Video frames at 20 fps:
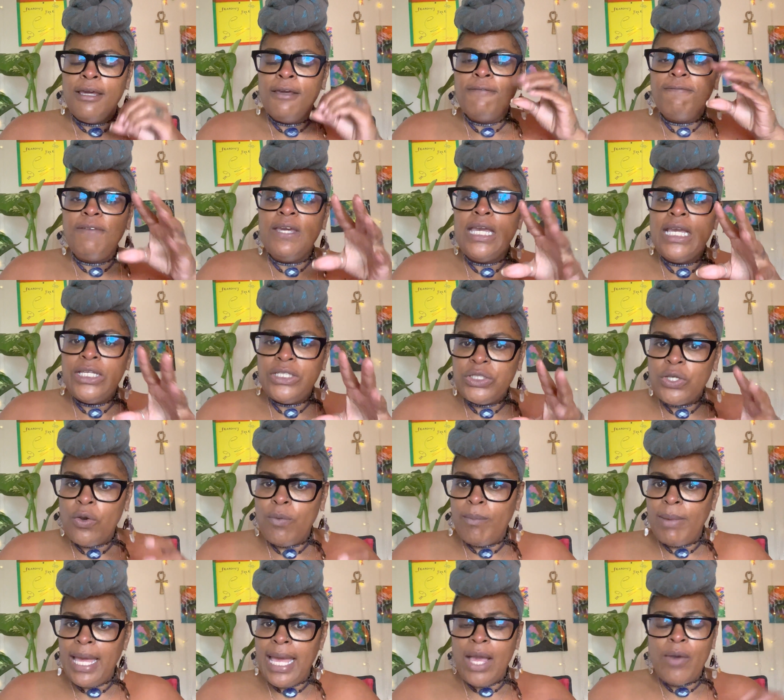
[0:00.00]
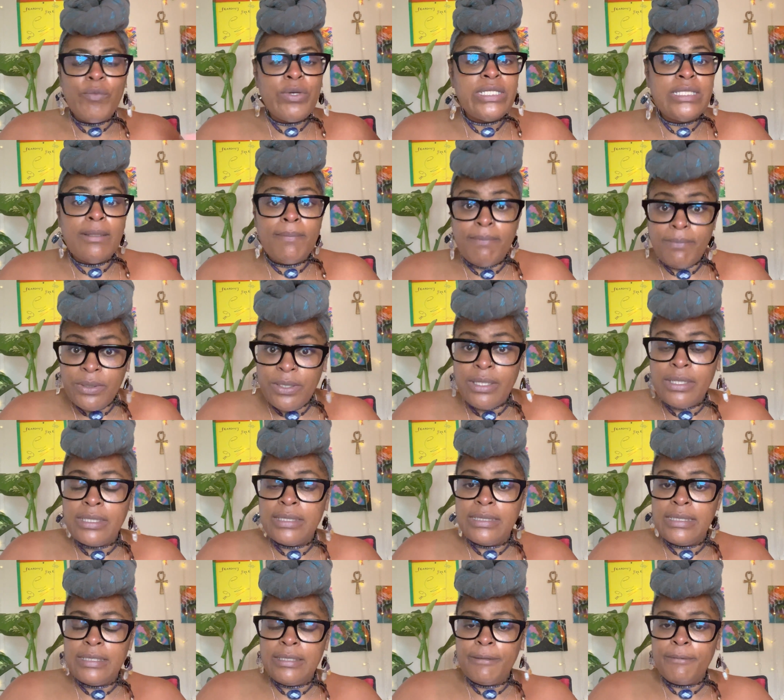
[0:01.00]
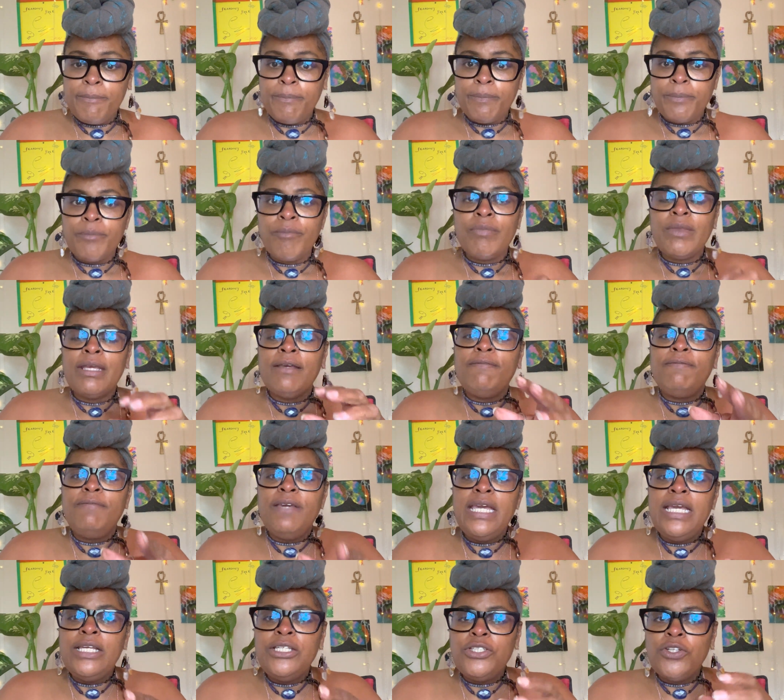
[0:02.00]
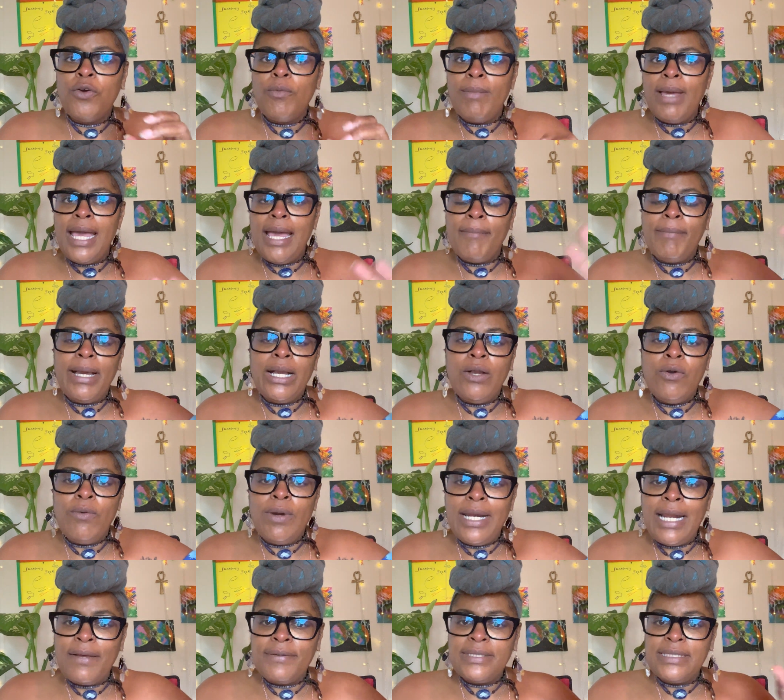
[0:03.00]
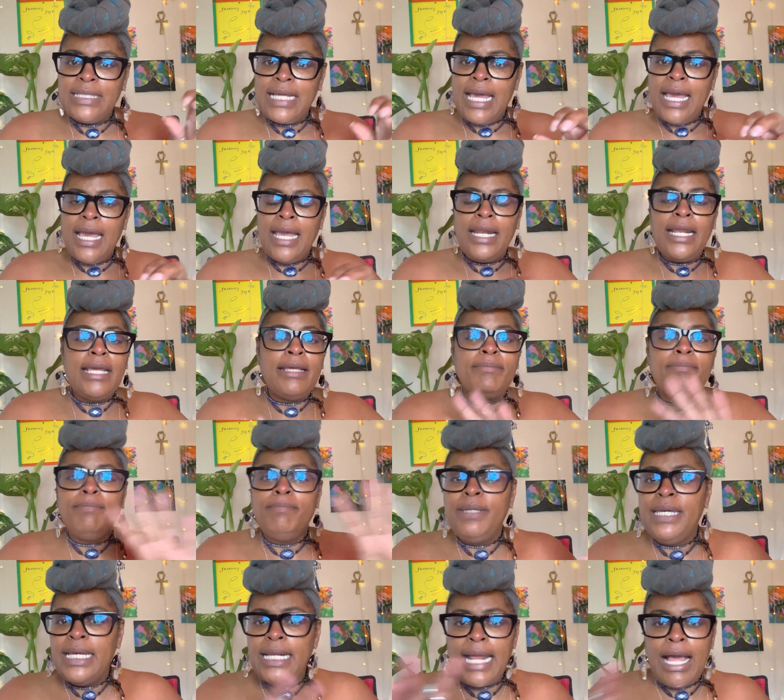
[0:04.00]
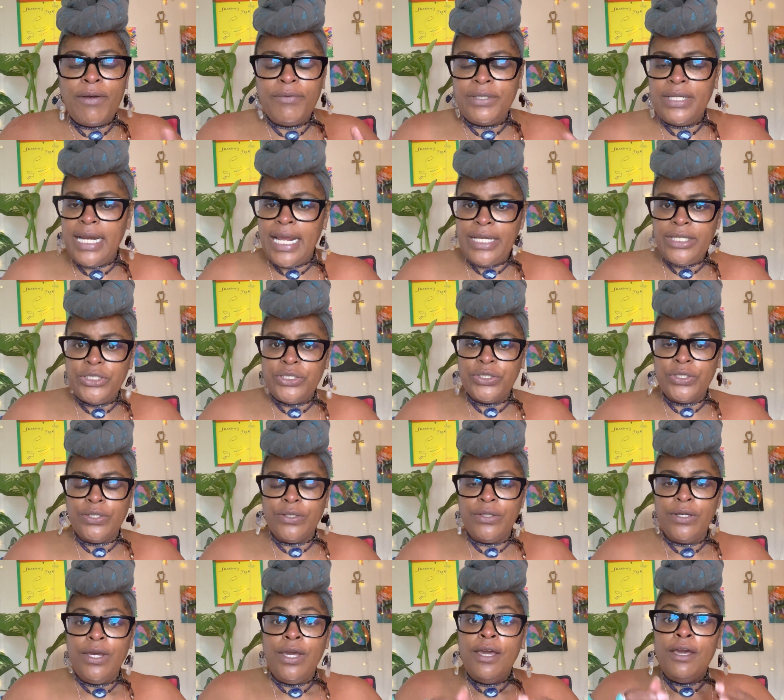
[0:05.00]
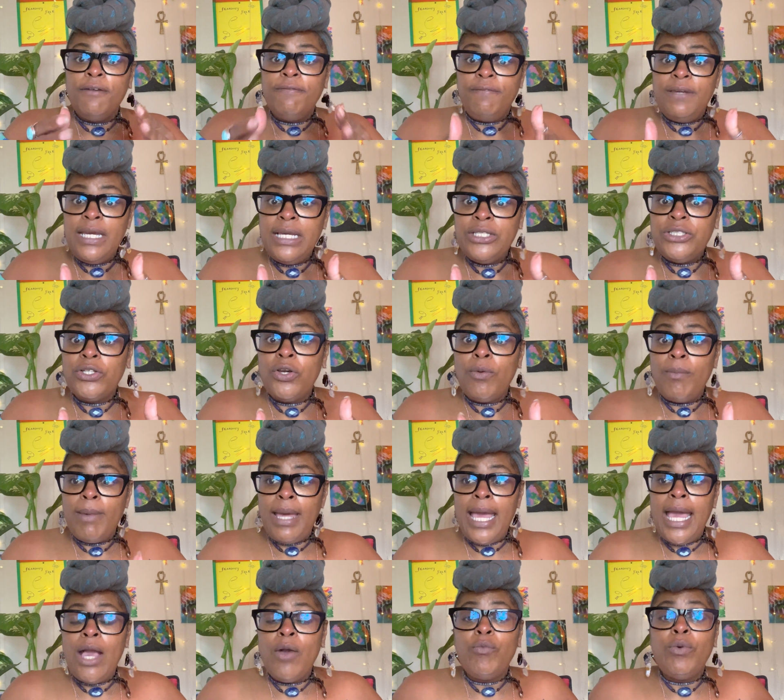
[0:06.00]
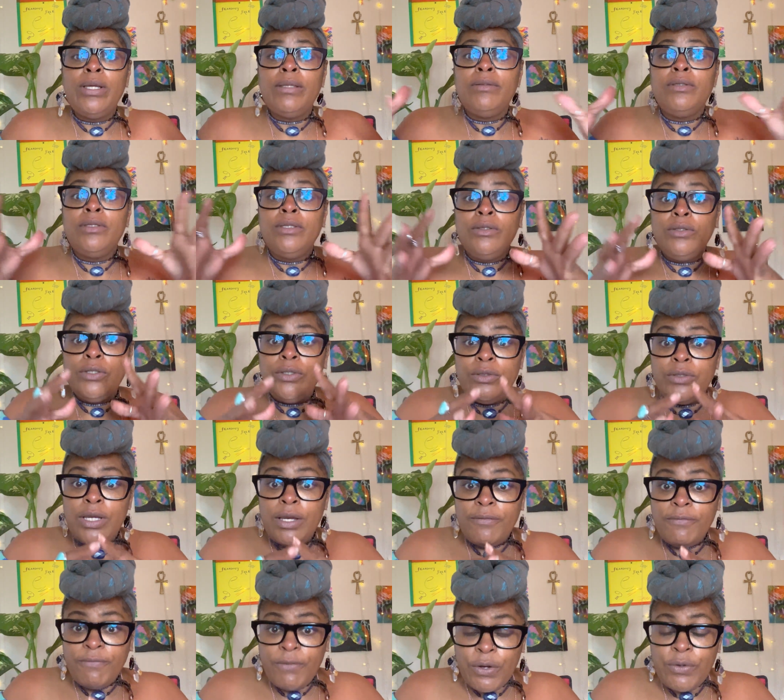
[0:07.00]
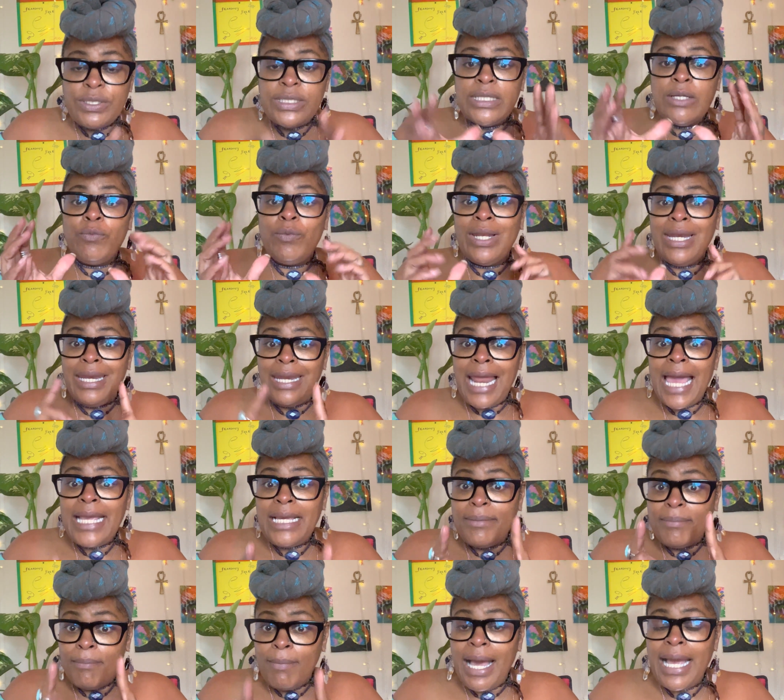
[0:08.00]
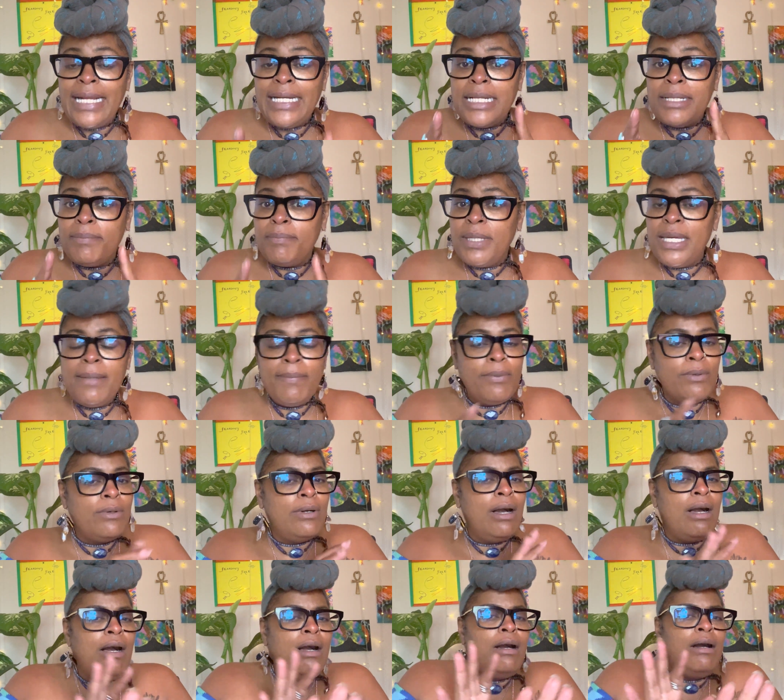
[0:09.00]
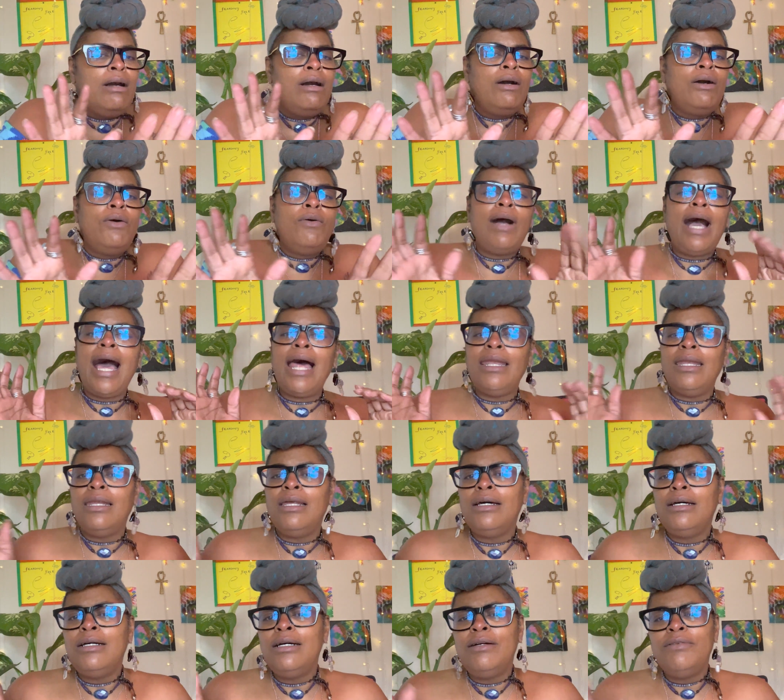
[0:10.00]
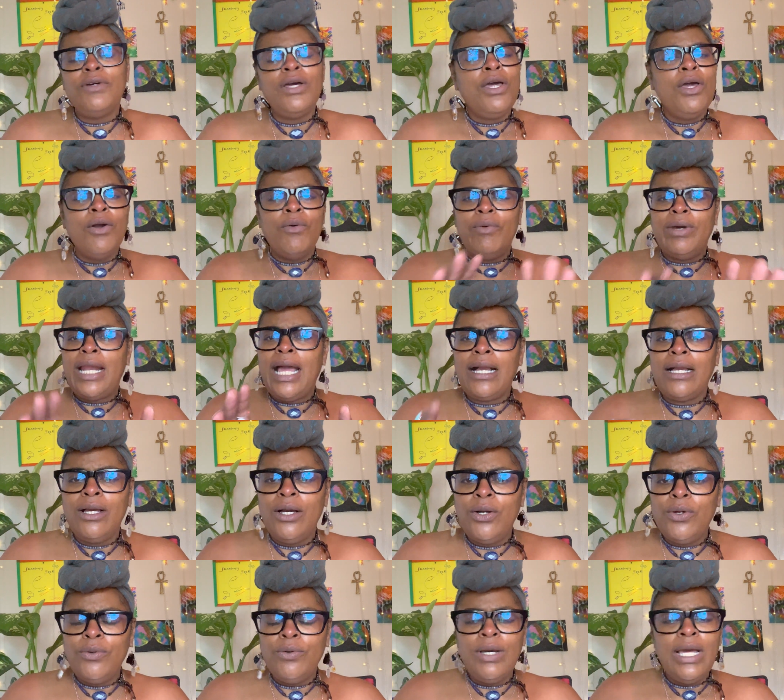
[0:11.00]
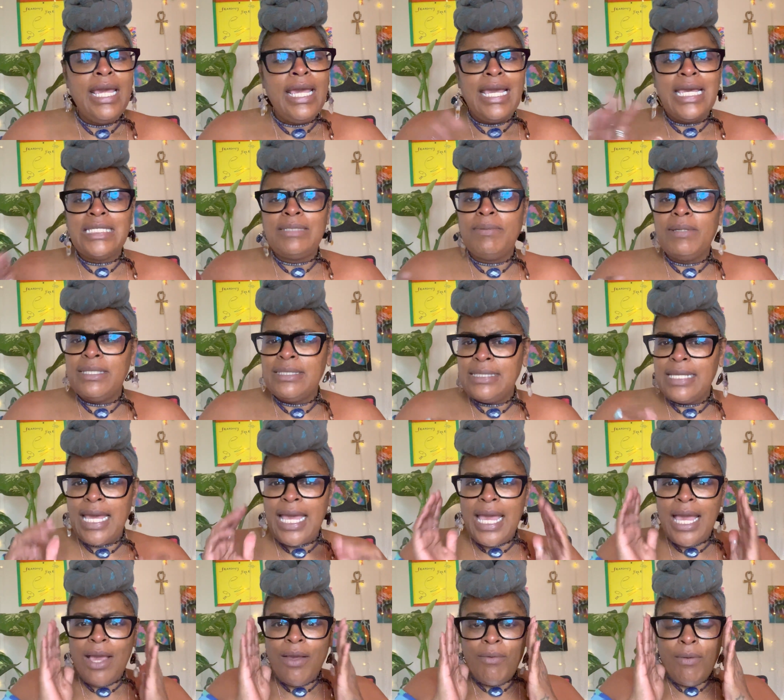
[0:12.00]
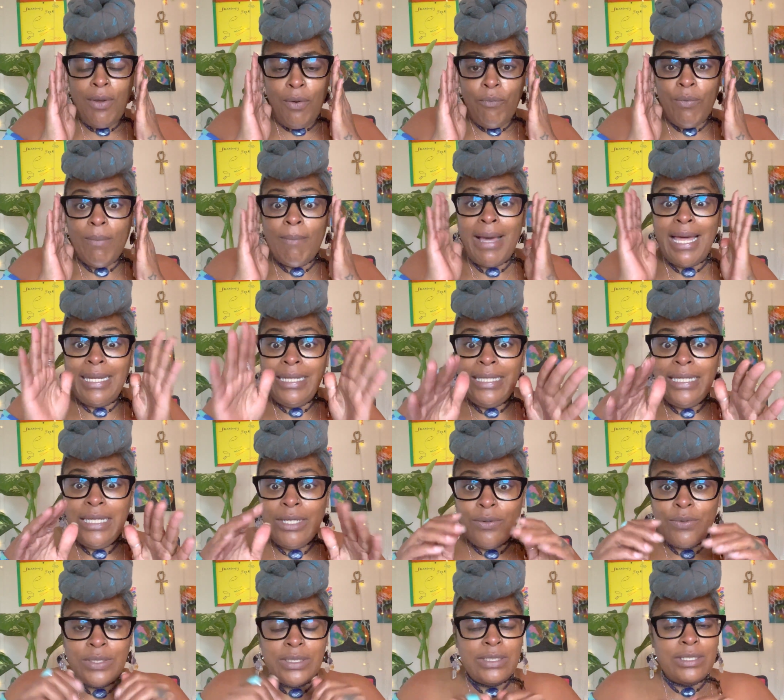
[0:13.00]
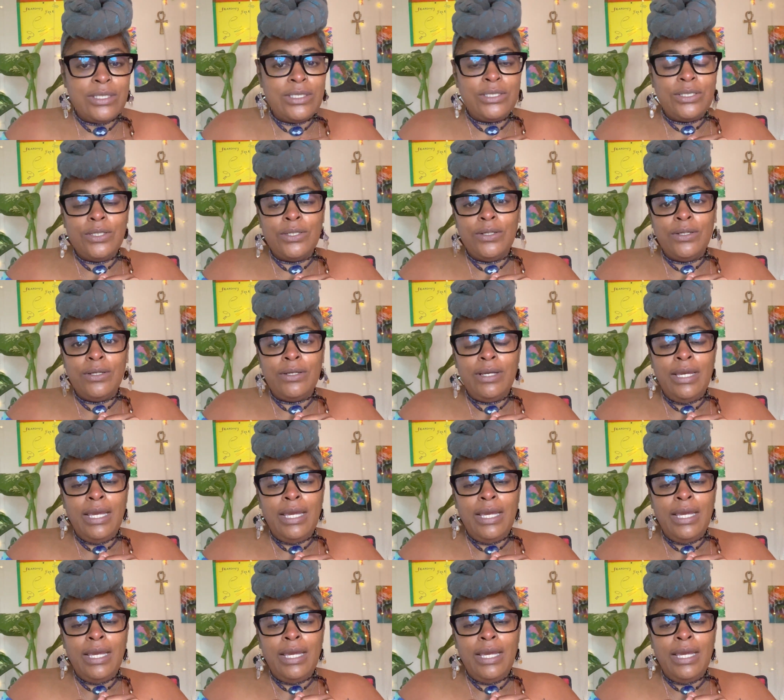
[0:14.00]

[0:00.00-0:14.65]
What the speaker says: Feed your mind with some books. Feed your mind by going outside and being out in nature. Feed your mind with conversing with like-minded people. Oh, I love when I go and spend time with my Leo sister